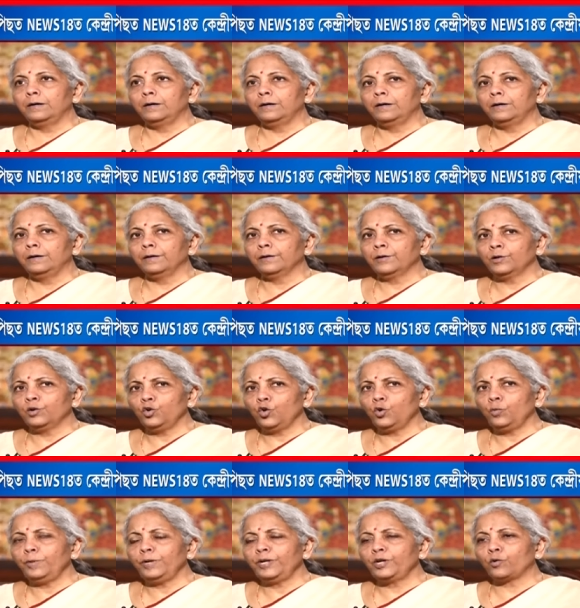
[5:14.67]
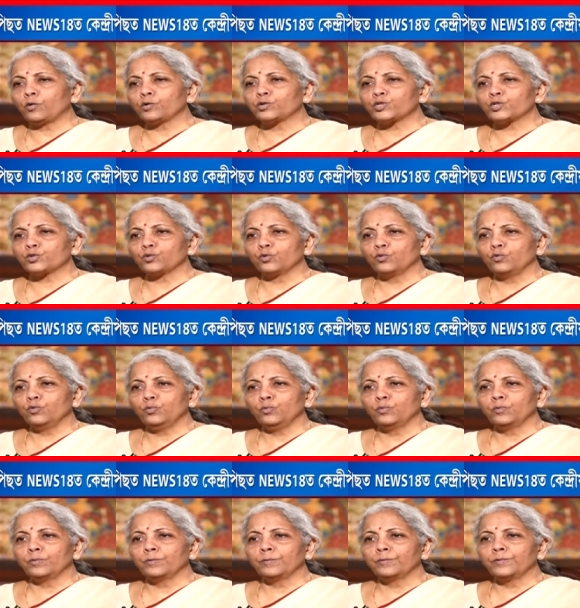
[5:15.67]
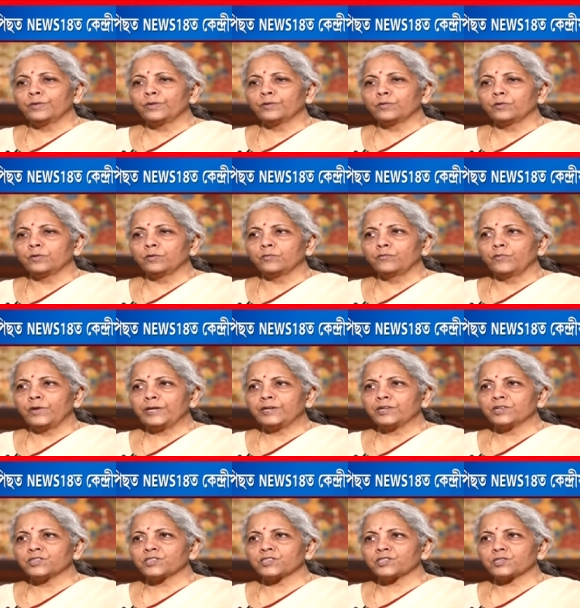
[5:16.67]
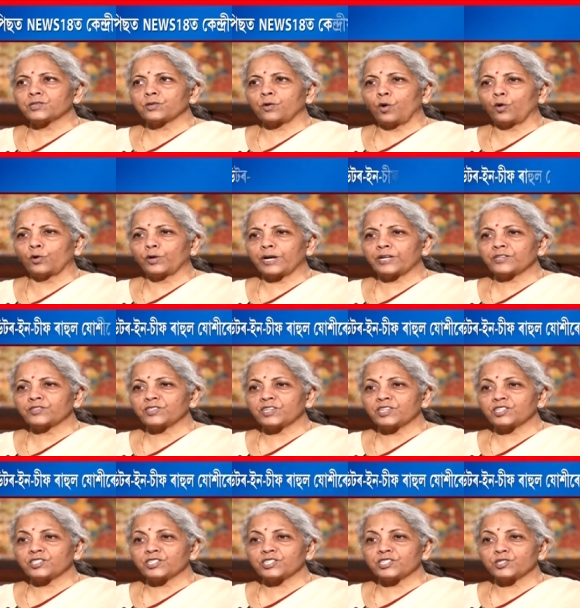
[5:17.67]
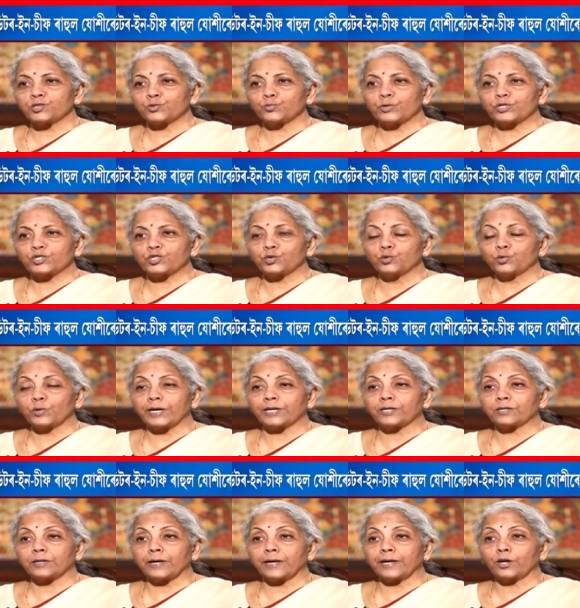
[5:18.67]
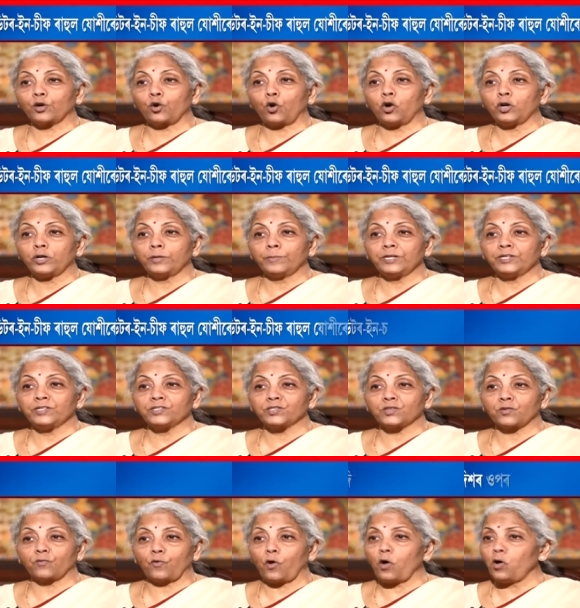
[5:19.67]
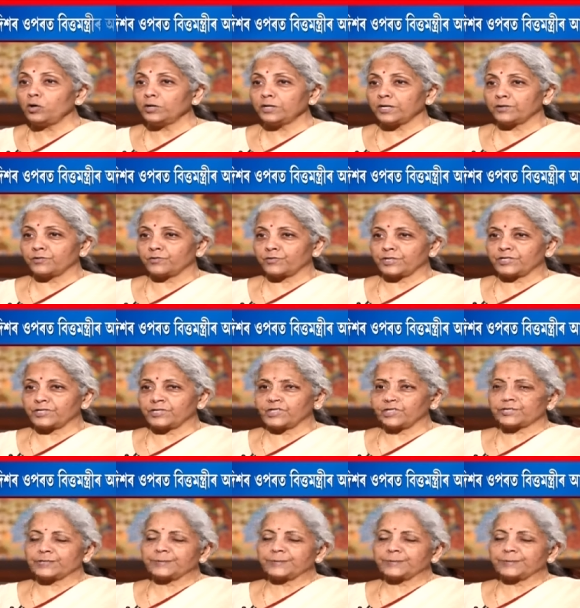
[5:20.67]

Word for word: globally also, the various organizations which look at economies of all countries,